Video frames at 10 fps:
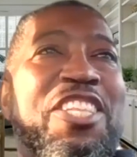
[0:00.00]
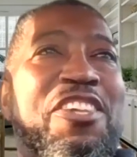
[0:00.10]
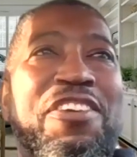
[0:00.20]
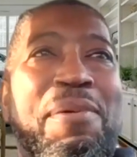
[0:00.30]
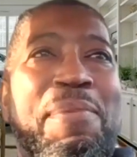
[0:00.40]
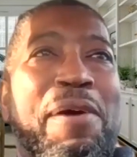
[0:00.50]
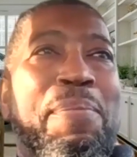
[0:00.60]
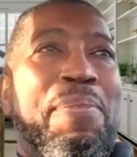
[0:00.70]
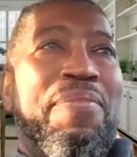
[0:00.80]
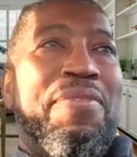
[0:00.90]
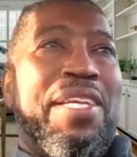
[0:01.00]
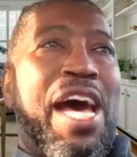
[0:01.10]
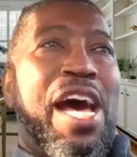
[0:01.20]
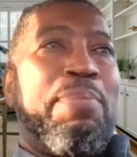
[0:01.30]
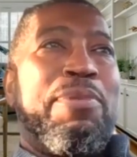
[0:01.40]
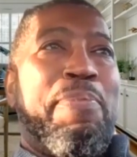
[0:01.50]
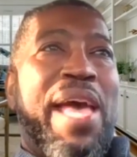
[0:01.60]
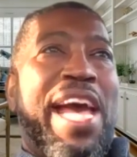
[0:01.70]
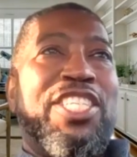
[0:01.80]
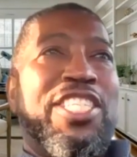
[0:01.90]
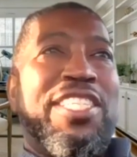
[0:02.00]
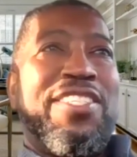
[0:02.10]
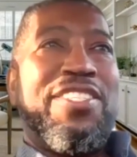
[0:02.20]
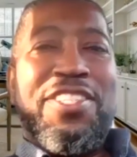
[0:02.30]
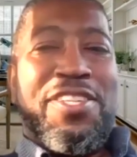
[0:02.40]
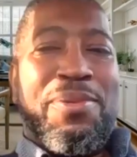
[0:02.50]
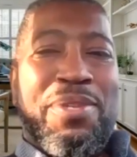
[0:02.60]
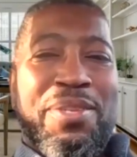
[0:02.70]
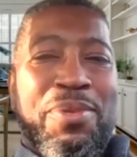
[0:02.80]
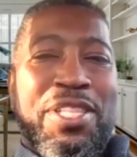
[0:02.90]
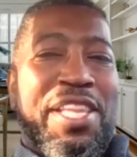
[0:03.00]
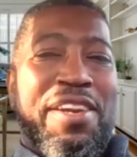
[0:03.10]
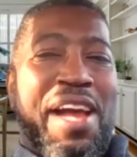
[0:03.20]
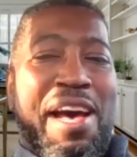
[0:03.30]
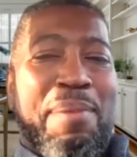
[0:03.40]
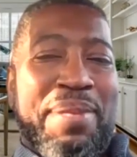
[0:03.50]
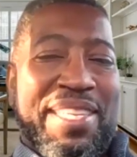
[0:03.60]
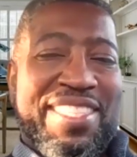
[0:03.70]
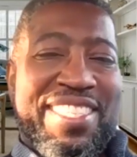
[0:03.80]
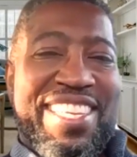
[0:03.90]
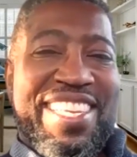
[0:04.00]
learn about cops' passions. You know, what what are their hobbies?